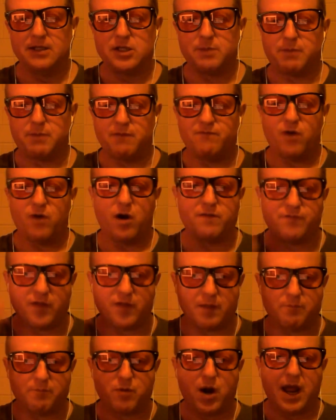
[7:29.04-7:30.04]
to provide
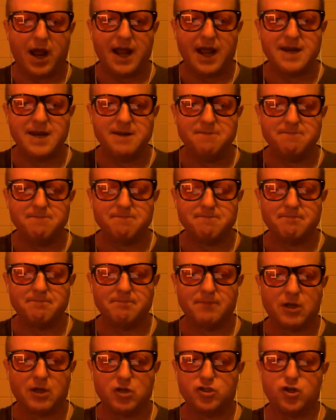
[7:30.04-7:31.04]
for the brain
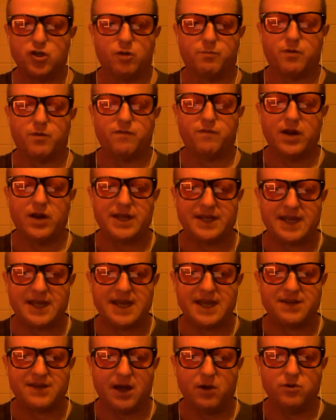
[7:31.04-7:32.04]
because you're not providing
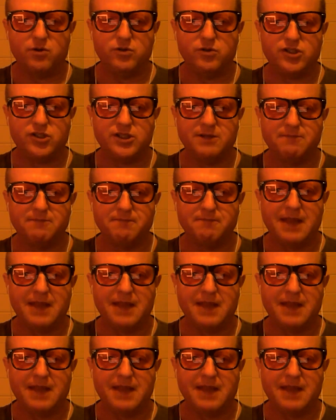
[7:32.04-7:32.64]
ketones.